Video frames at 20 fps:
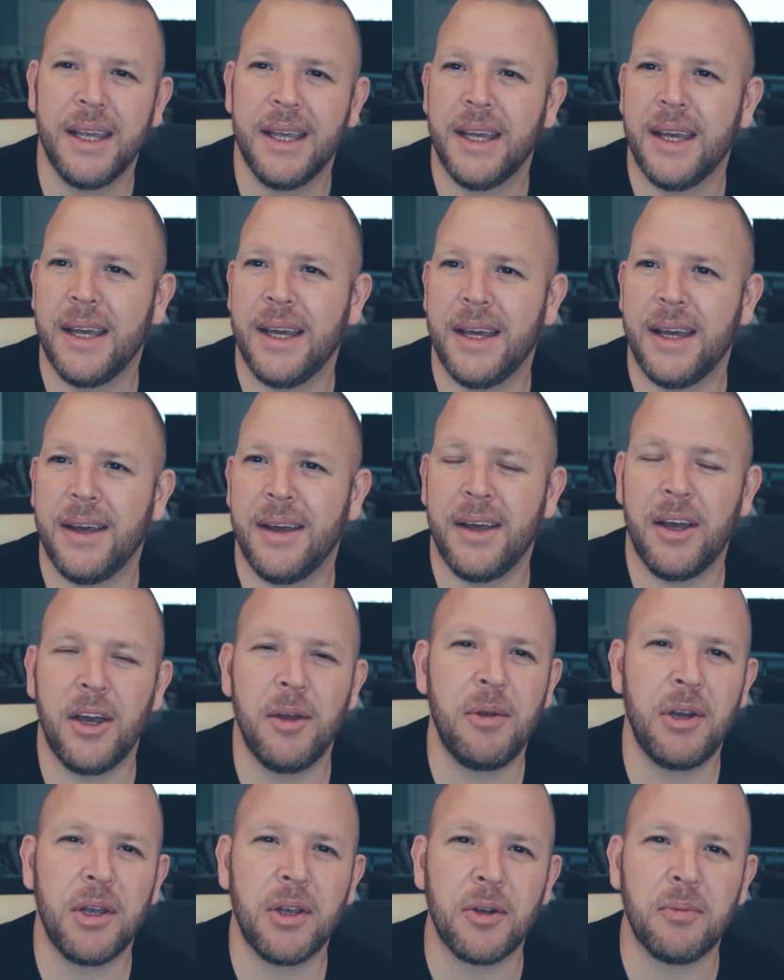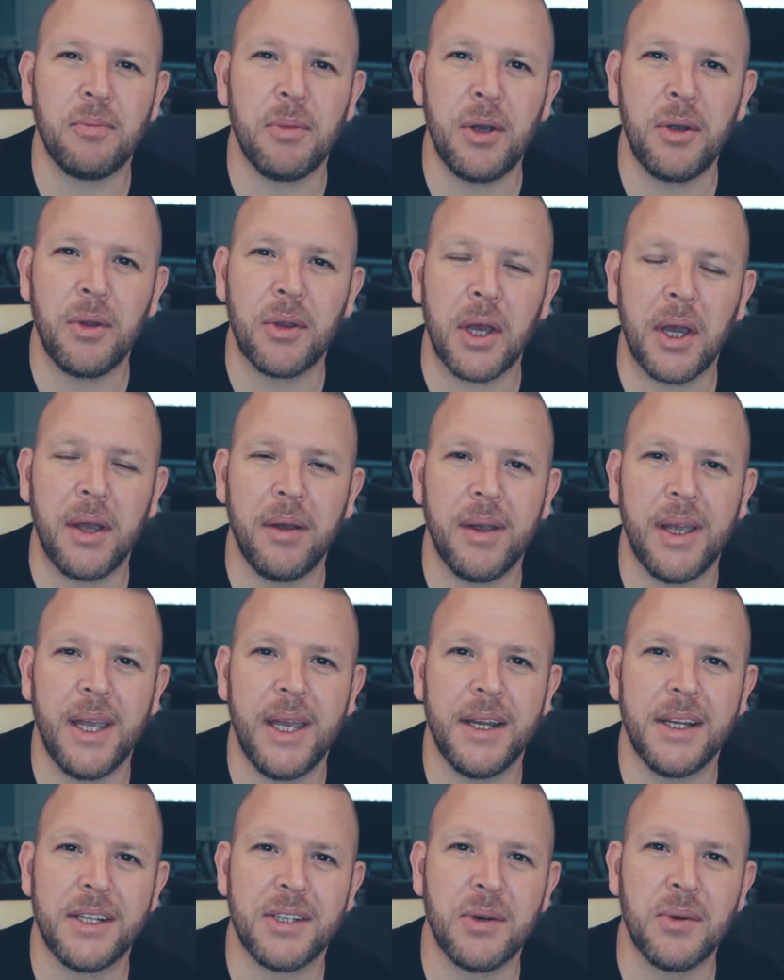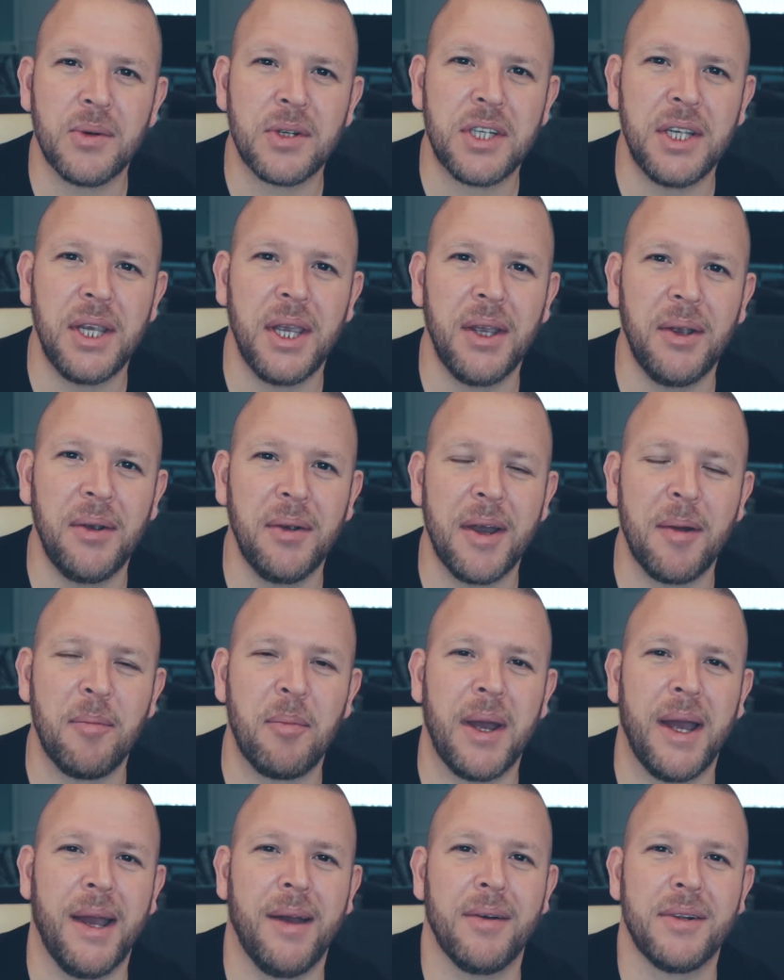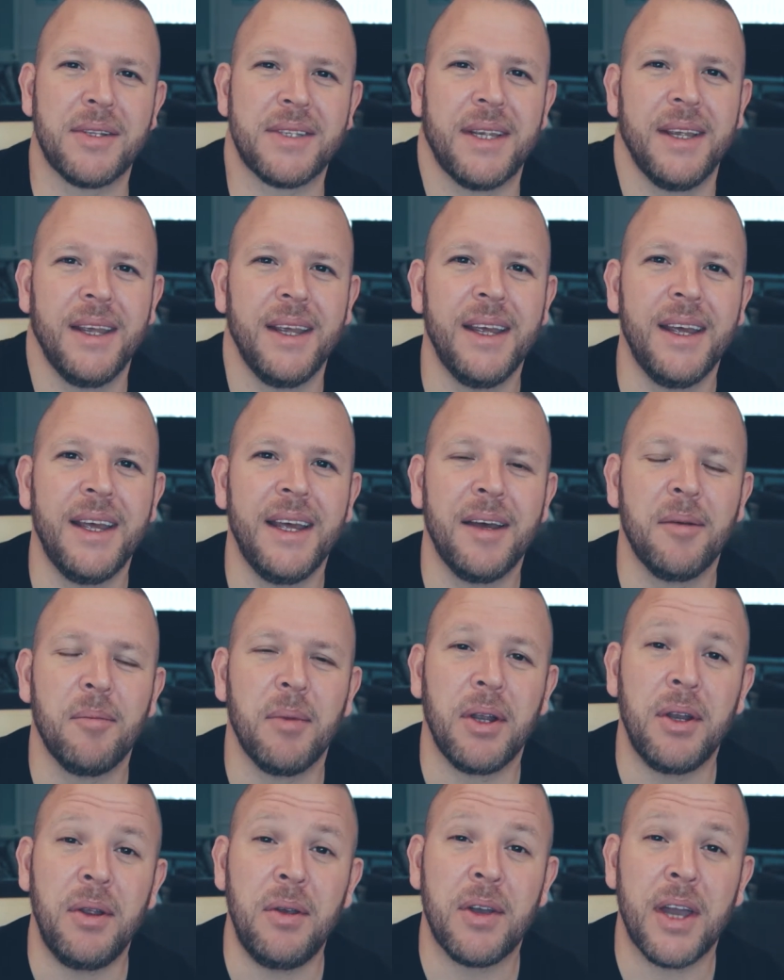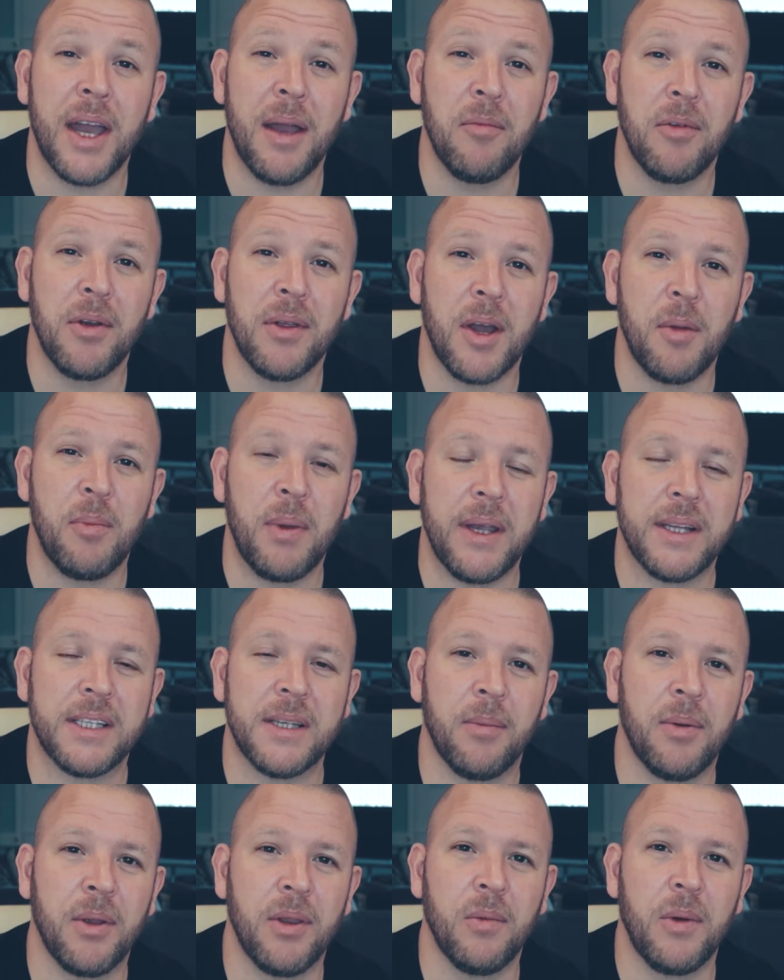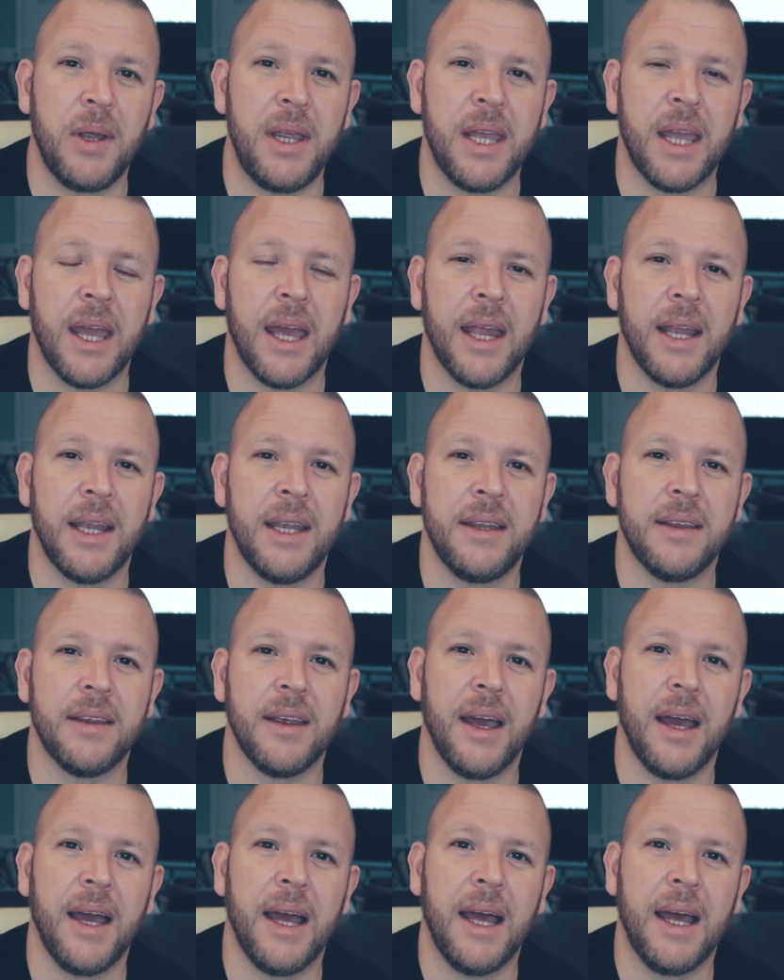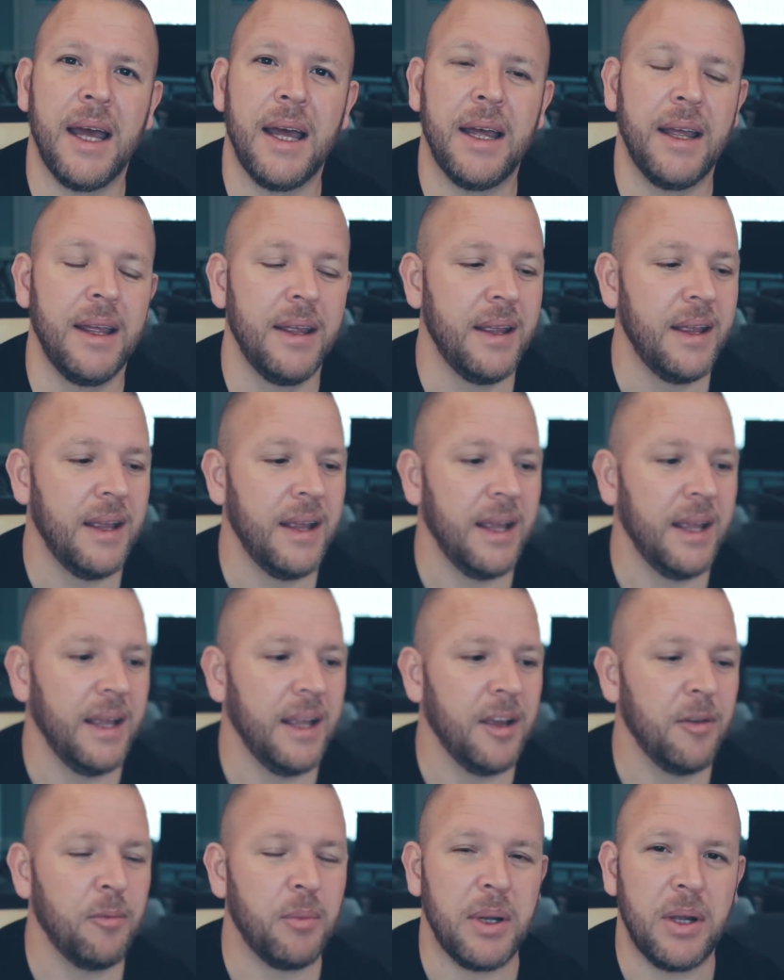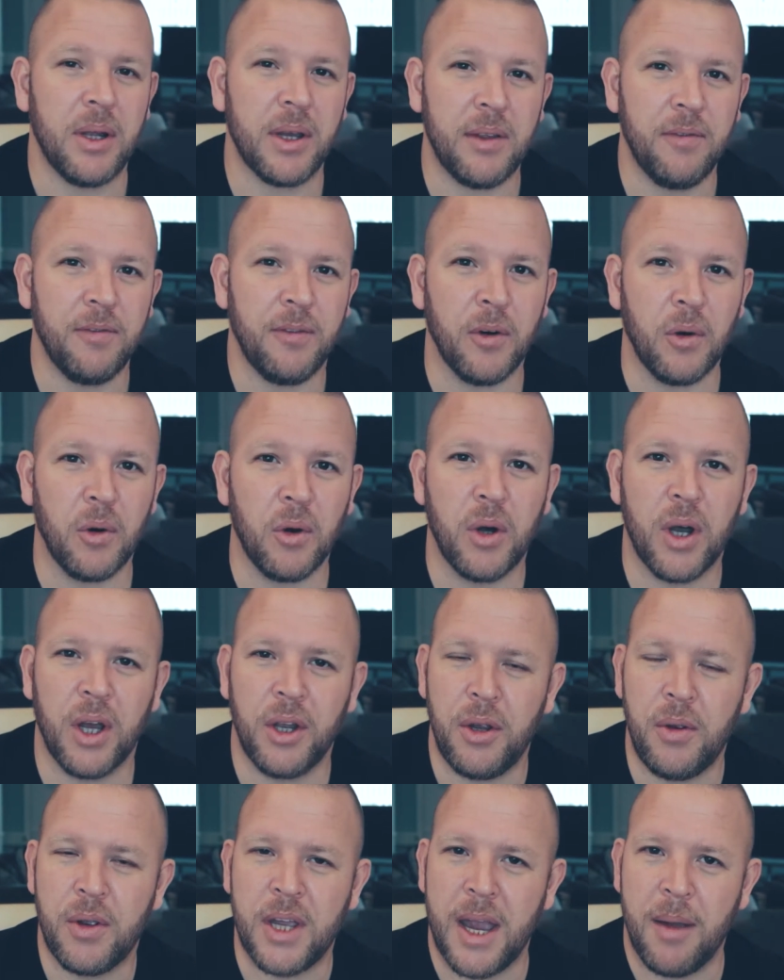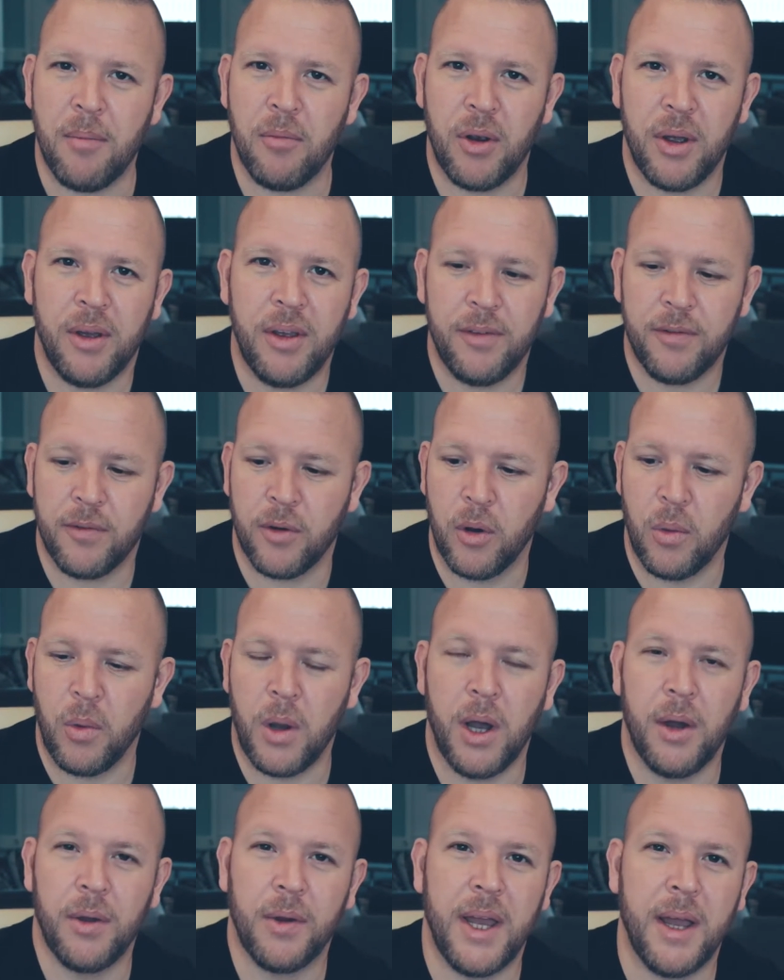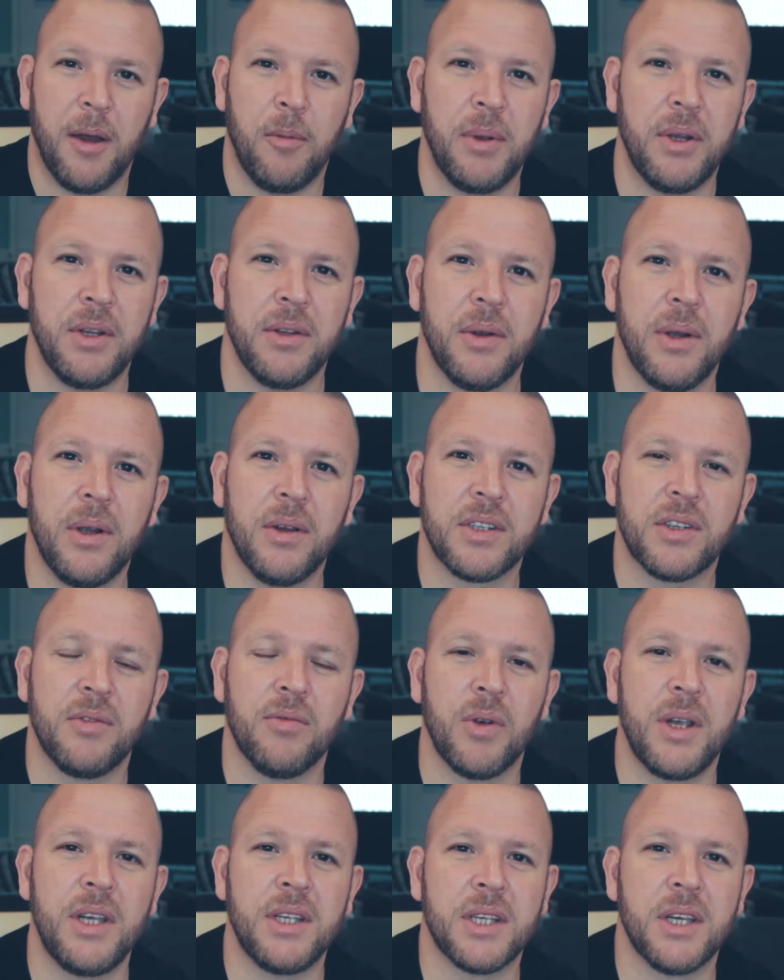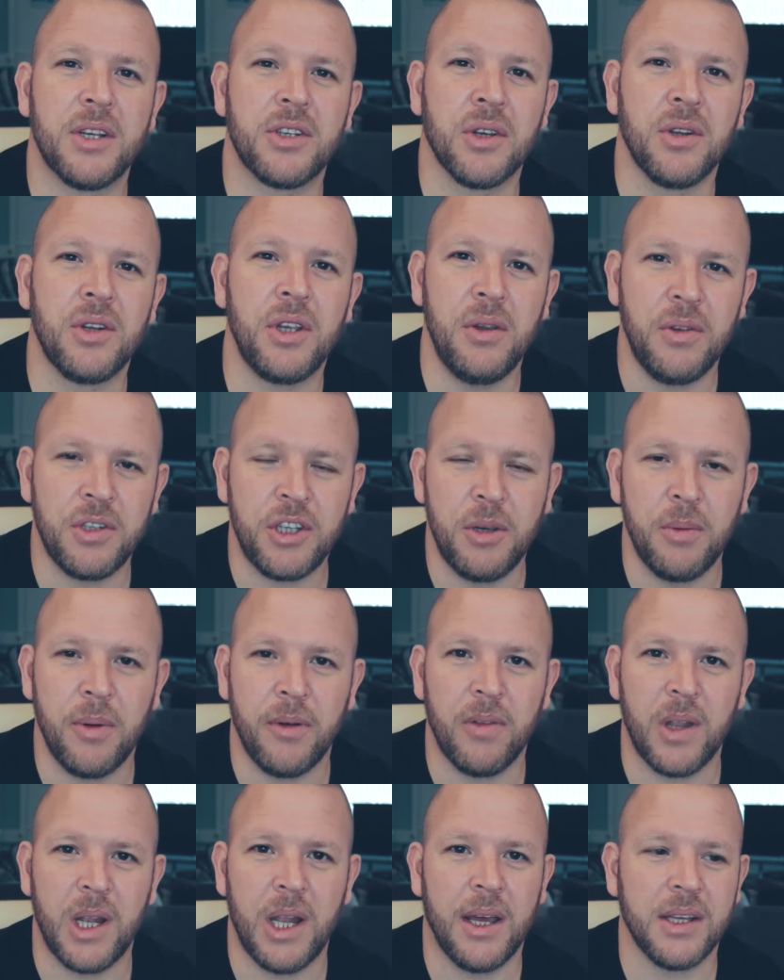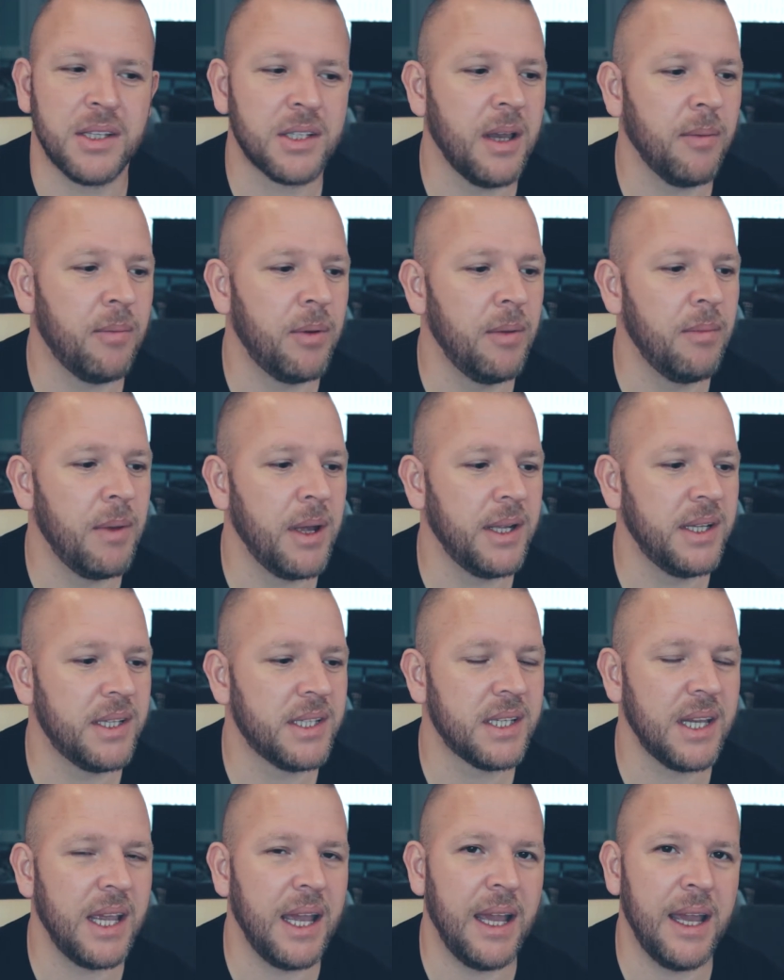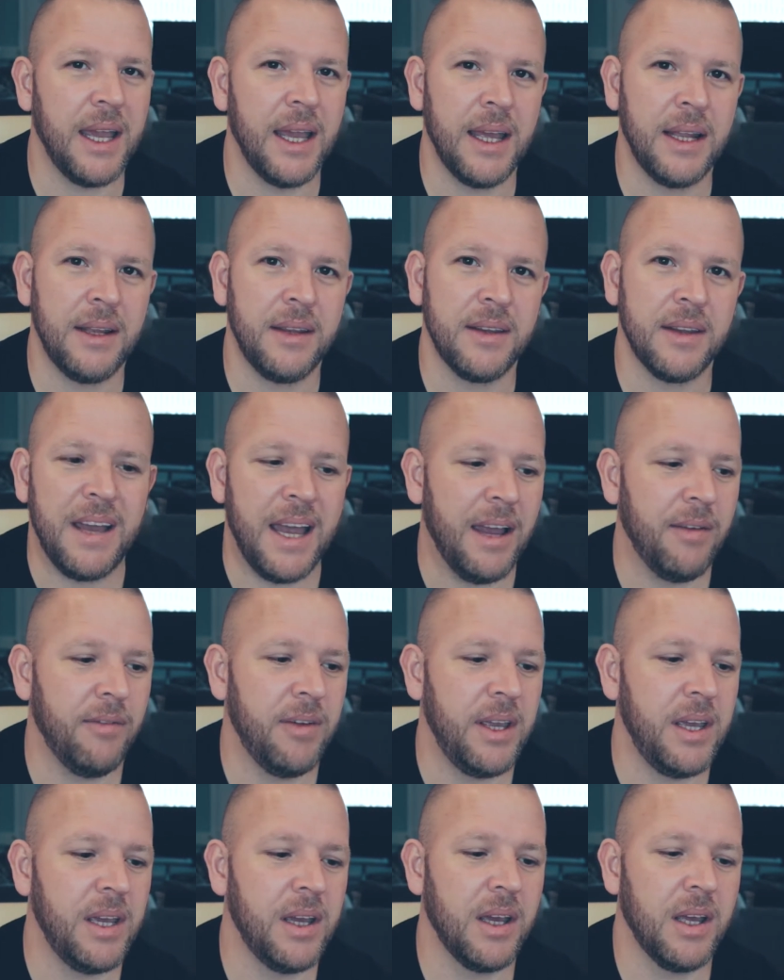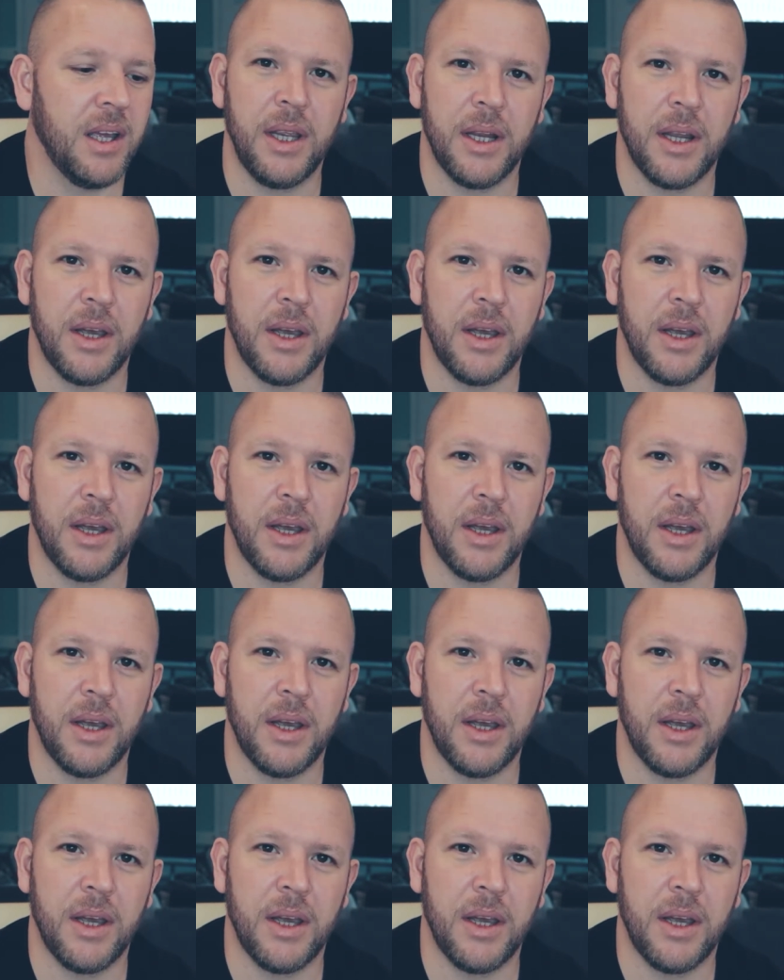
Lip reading: I'm in a good mood though, here to talk to you about my new camera that I picked up at the weekend. Been looking for a new camera for a while now, been doing lots of research on YouTube over the last couple of months, and having